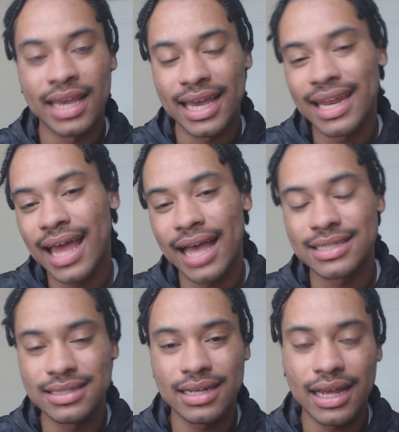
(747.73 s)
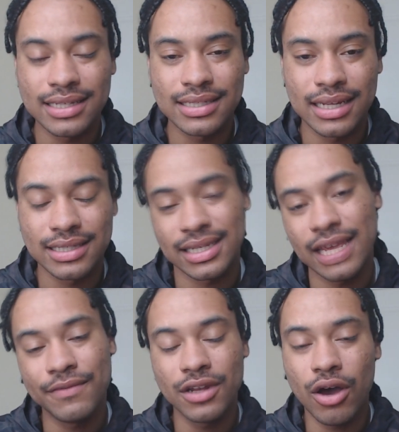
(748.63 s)
And it has not. It's, it's,
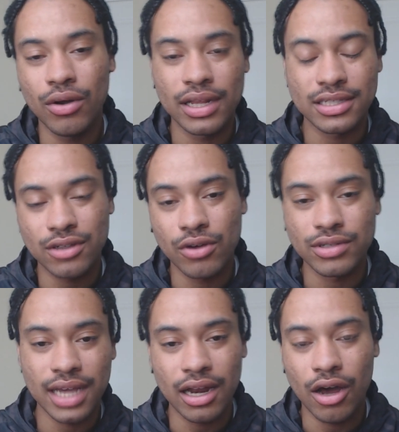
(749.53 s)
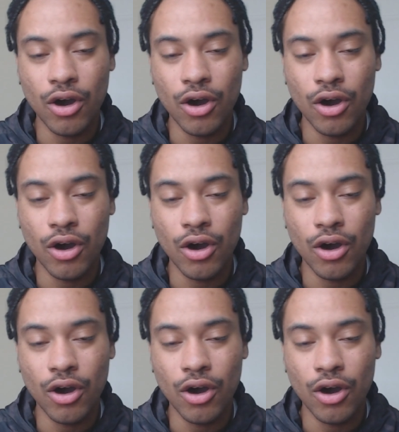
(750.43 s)
even though this song is kind of